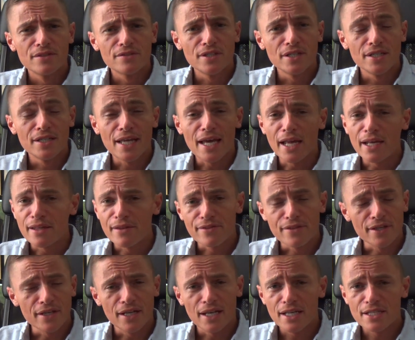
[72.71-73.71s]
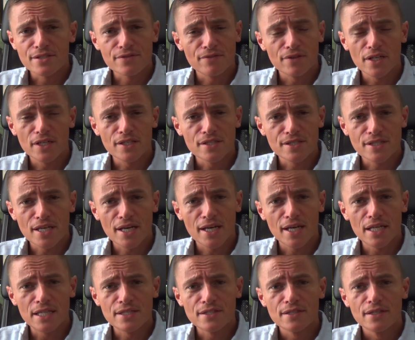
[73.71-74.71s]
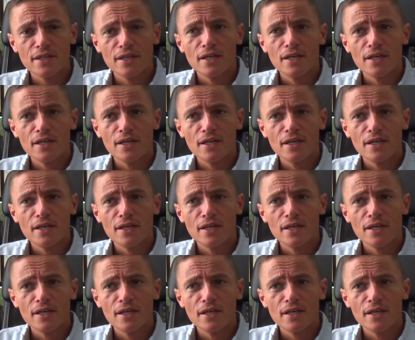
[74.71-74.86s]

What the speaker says: than anything Las Vegas had.